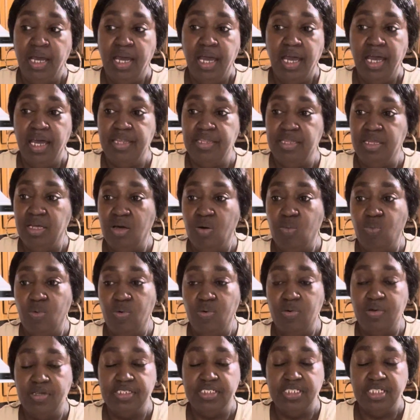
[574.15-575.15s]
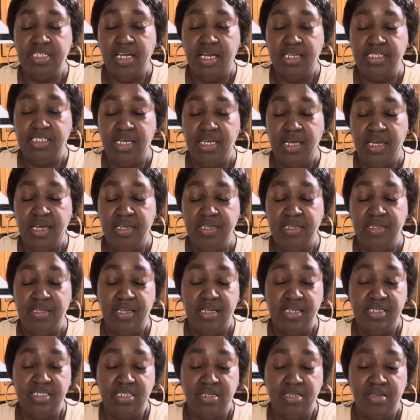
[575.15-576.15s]
And there are ones that I take
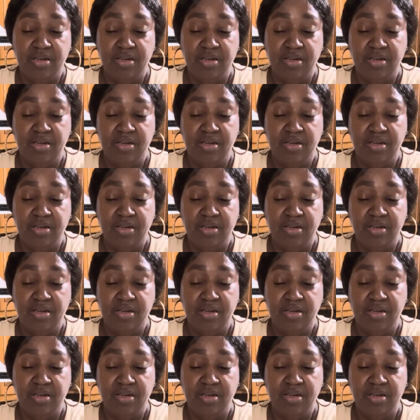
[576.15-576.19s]
that's